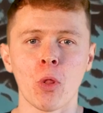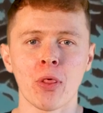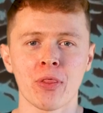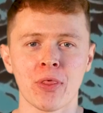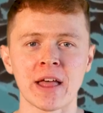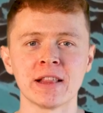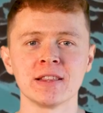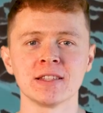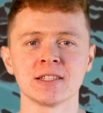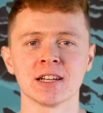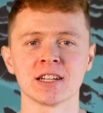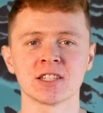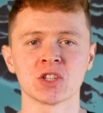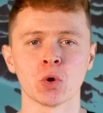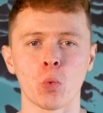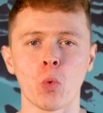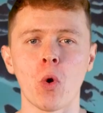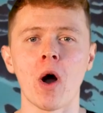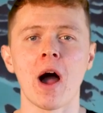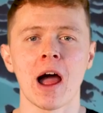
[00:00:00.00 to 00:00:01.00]
authentic to
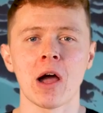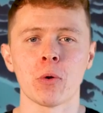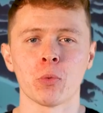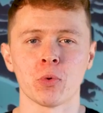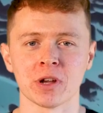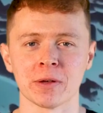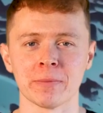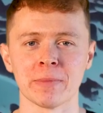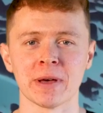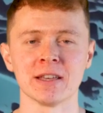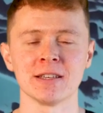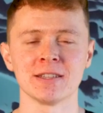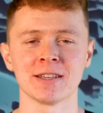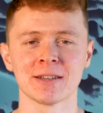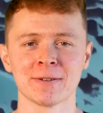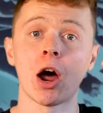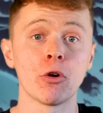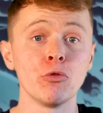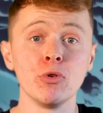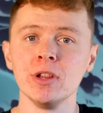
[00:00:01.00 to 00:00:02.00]
what I want to make.
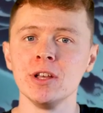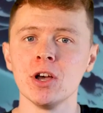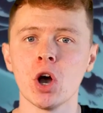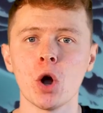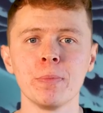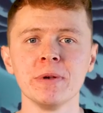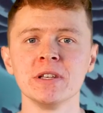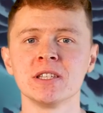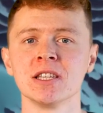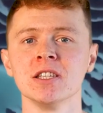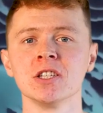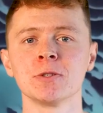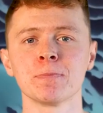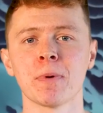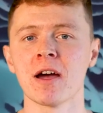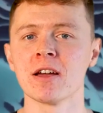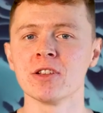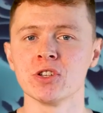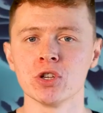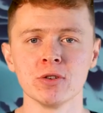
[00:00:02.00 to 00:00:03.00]
I really hope it's
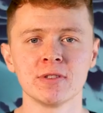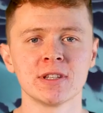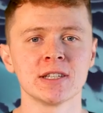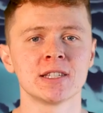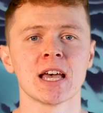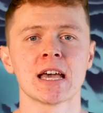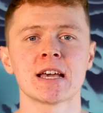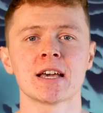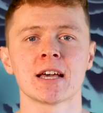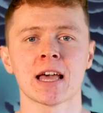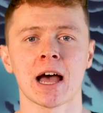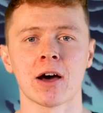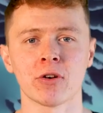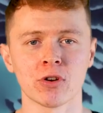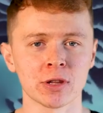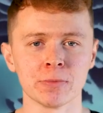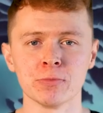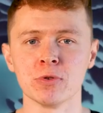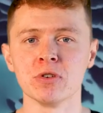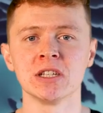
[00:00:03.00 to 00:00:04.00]
inspired you to take account
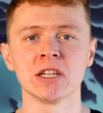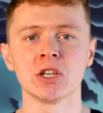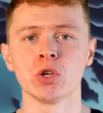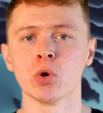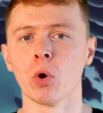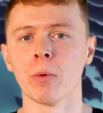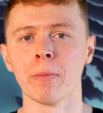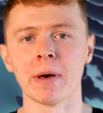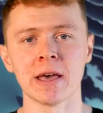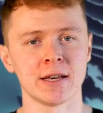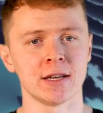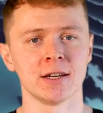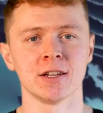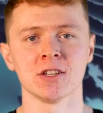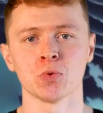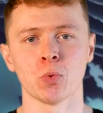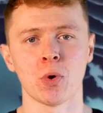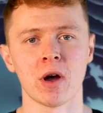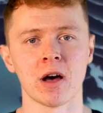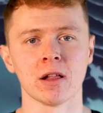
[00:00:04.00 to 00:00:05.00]
of the music you're making
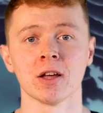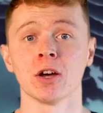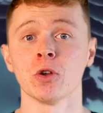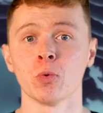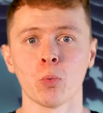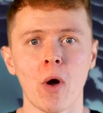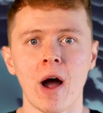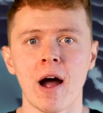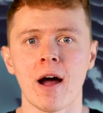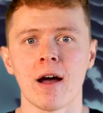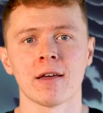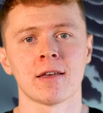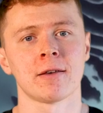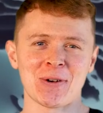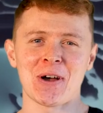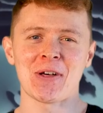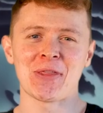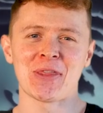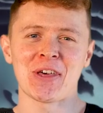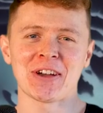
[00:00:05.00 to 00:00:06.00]
as well, and why.
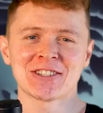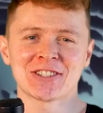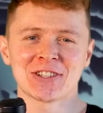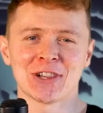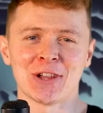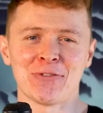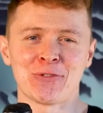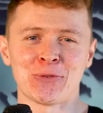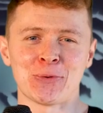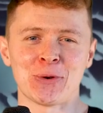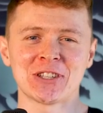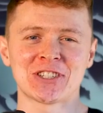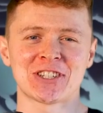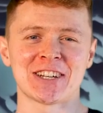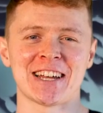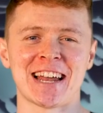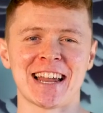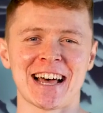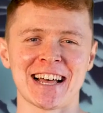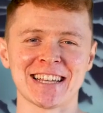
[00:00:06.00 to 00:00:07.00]
Oh, thanks a lot for
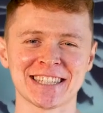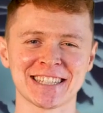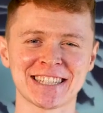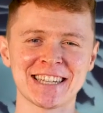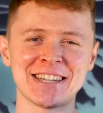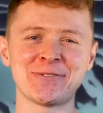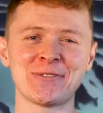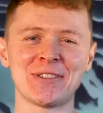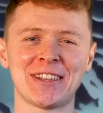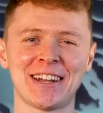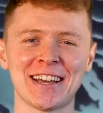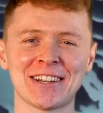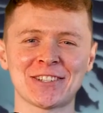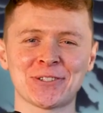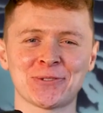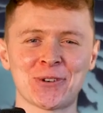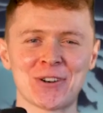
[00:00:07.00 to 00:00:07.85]
watching, and I'll see you in the next